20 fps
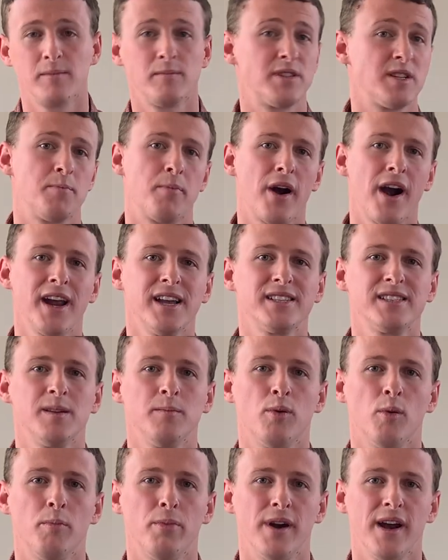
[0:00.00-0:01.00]
to pray a
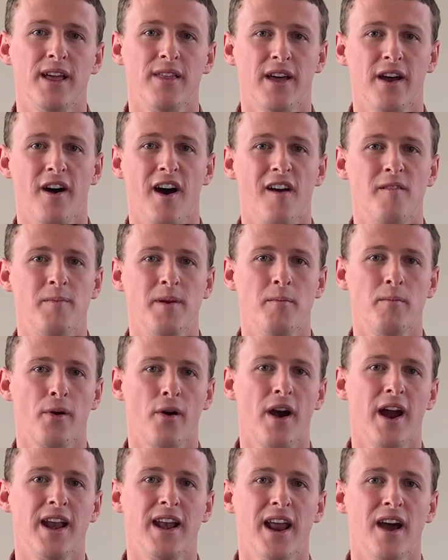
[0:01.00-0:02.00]
simple prayer that I've been
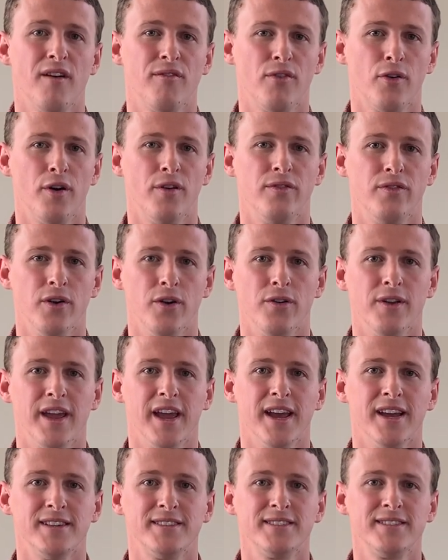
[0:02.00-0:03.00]
praying now for a few
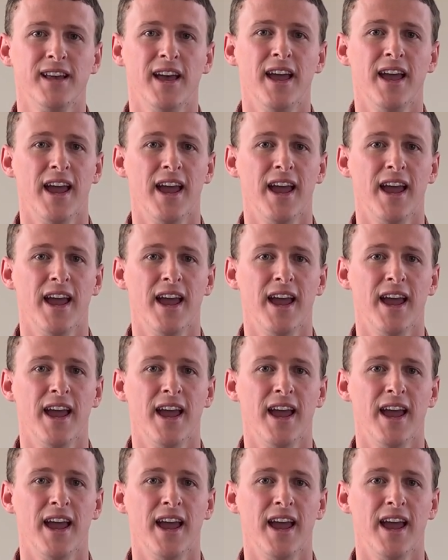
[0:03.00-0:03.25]
years.